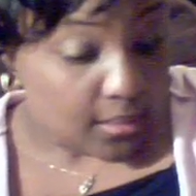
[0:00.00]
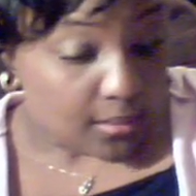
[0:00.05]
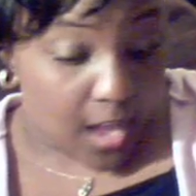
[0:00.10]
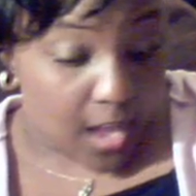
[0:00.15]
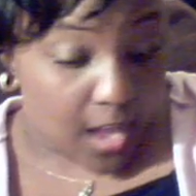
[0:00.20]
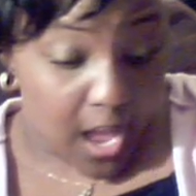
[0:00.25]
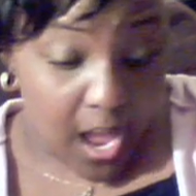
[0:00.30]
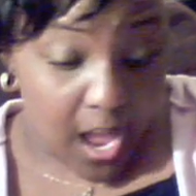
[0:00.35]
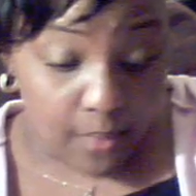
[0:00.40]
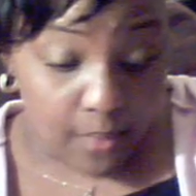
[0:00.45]

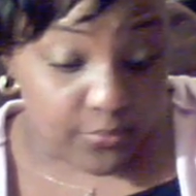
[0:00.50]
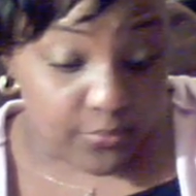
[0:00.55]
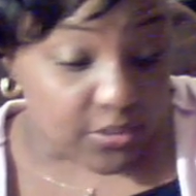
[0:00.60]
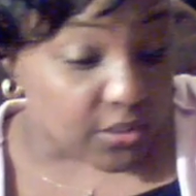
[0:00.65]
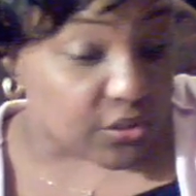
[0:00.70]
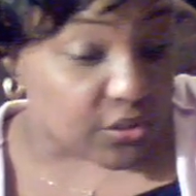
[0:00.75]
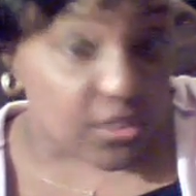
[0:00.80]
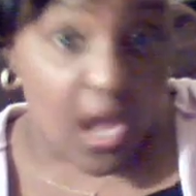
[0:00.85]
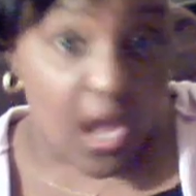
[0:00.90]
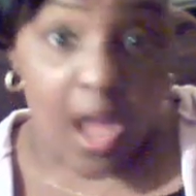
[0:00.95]
I'm
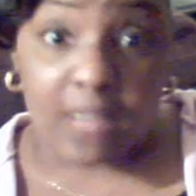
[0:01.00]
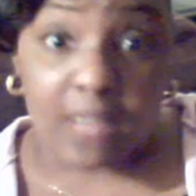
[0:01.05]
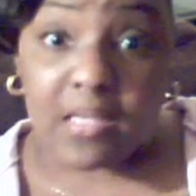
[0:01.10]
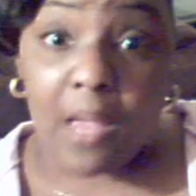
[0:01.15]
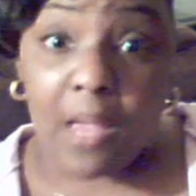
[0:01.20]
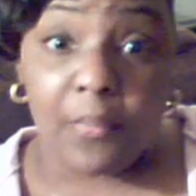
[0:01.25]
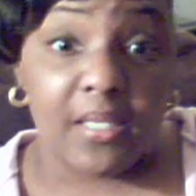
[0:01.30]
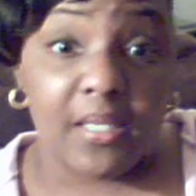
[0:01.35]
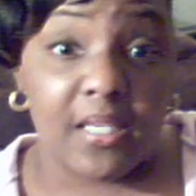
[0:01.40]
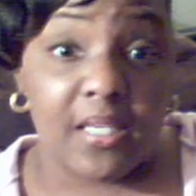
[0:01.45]
just shocked.
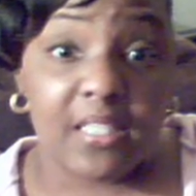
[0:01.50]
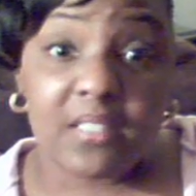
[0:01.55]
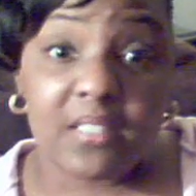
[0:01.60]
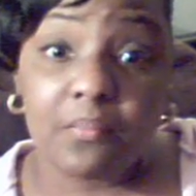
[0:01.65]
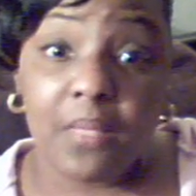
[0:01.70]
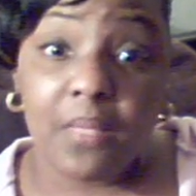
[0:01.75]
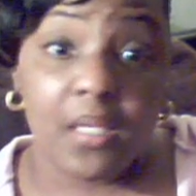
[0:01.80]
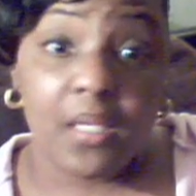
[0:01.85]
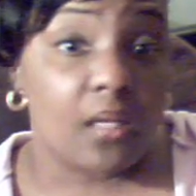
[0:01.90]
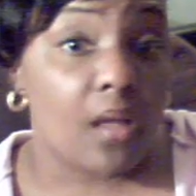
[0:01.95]
I mean, these
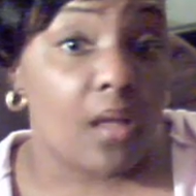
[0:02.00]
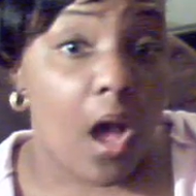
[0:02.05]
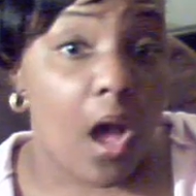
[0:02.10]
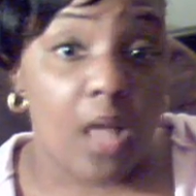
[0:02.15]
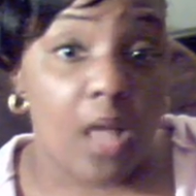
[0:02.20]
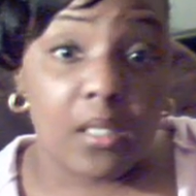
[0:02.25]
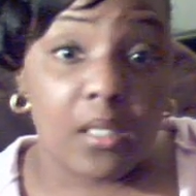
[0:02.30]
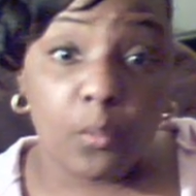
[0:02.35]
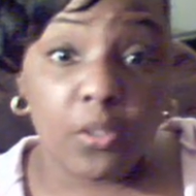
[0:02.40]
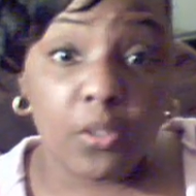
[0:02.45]
men in
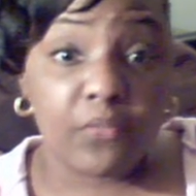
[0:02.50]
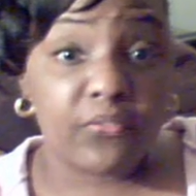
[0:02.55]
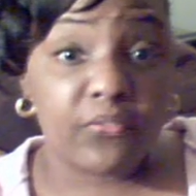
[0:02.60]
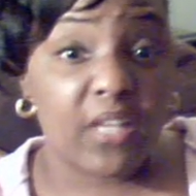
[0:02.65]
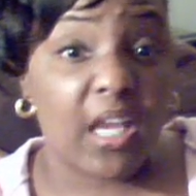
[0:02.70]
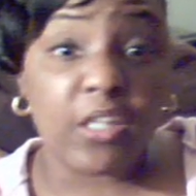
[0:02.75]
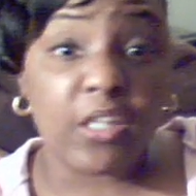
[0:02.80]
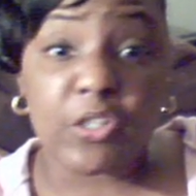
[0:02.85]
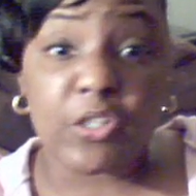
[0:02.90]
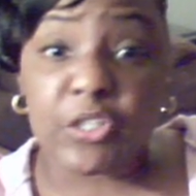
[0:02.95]
Hollywood, if
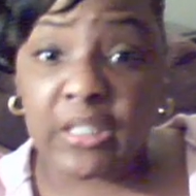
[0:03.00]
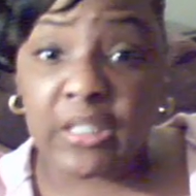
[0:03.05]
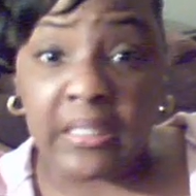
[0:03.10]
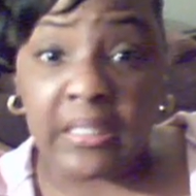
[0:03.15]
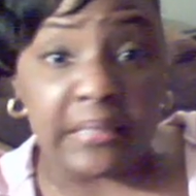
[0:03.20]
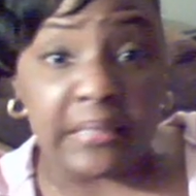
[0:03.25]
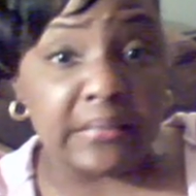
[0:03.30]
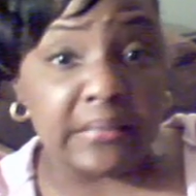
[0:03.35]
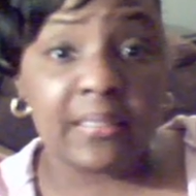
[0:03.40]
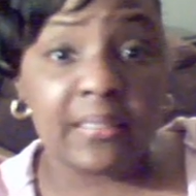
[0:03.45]
they ain't
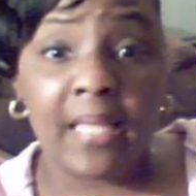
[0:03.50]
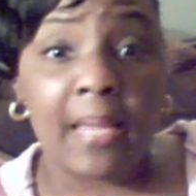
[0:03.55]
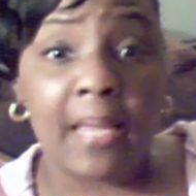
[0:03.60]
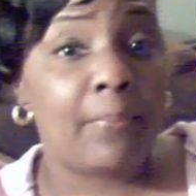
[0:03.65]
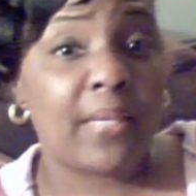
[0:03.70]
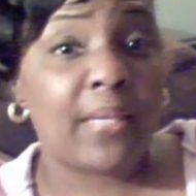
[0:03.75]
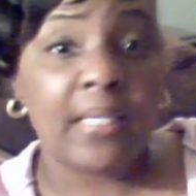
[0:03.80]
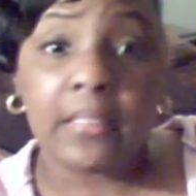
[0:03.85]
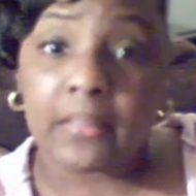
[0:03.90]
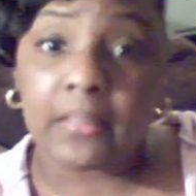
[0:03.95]
cheating,
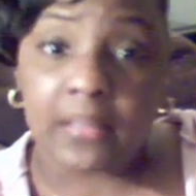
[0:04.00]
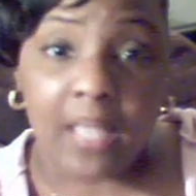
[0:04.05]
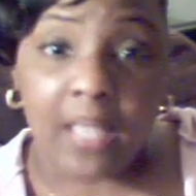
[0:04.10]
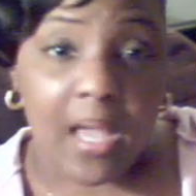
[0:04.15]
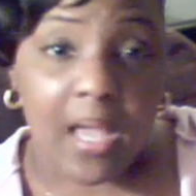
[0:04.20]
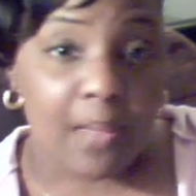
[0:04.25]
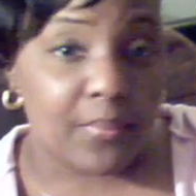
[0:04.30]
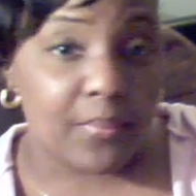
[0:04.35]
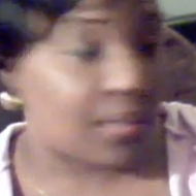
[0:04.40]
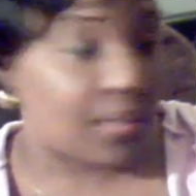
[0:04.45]
they beating.
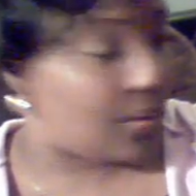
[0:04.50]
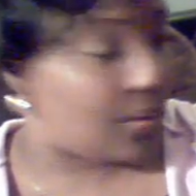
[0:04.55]
I mean,